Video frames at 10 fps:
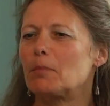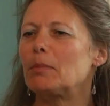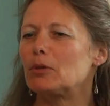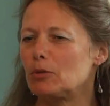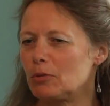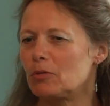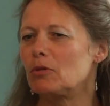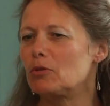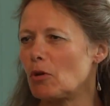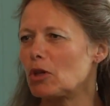people who,
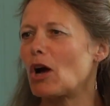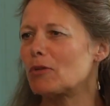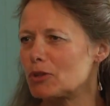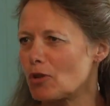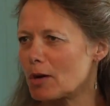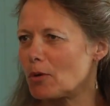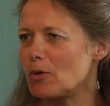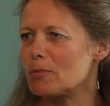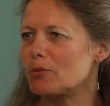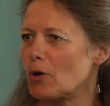who go along with the drug
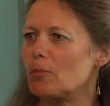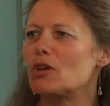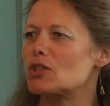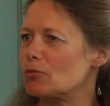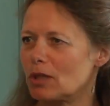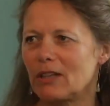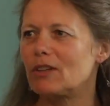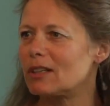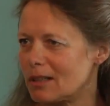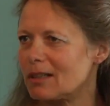pro prohibition will
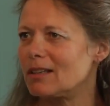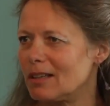even